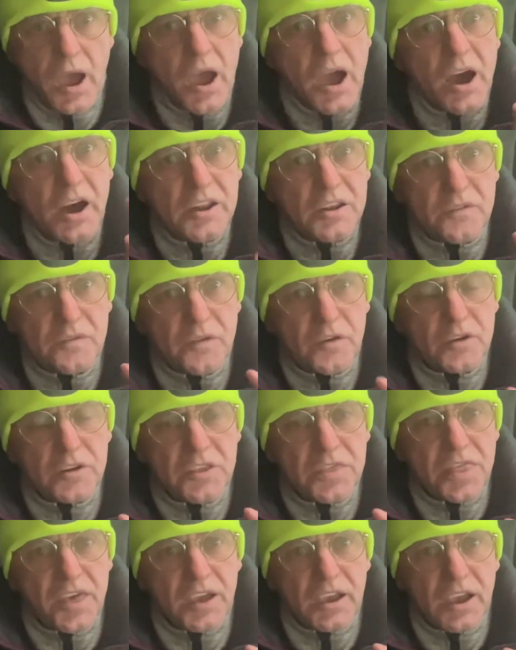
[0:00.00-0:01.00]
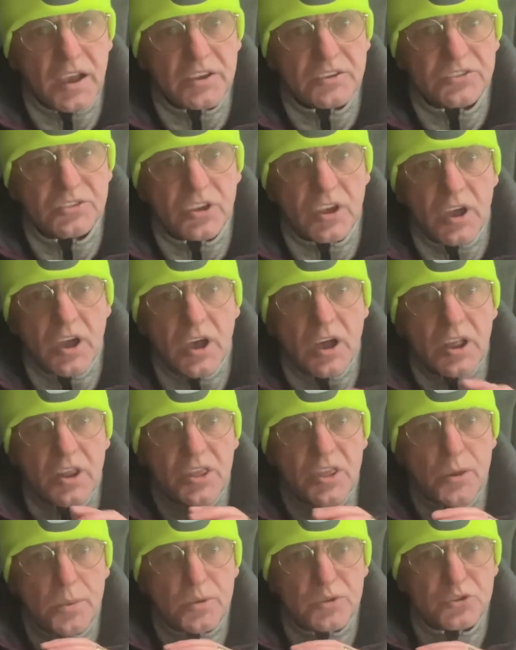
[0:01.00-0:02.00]
And the funny thing is,
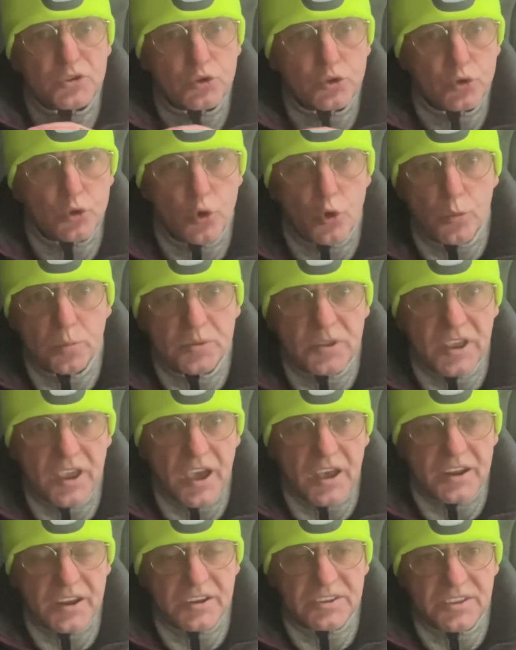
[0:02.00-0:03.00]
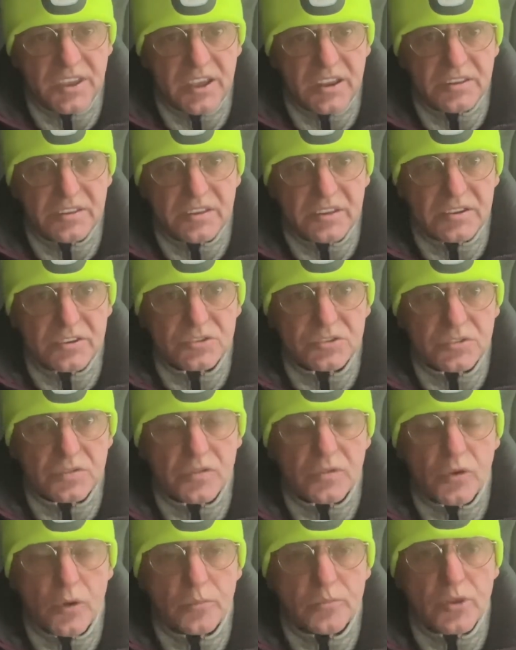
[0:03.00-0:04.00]
there was nobody in attendance
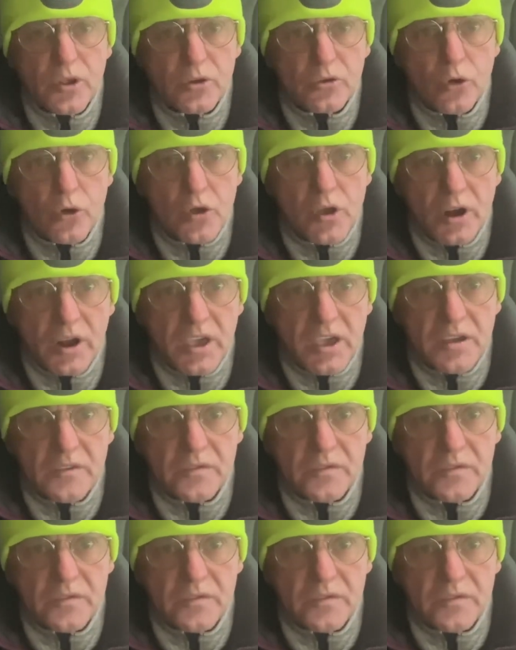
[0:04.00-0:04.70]
from the Royal Air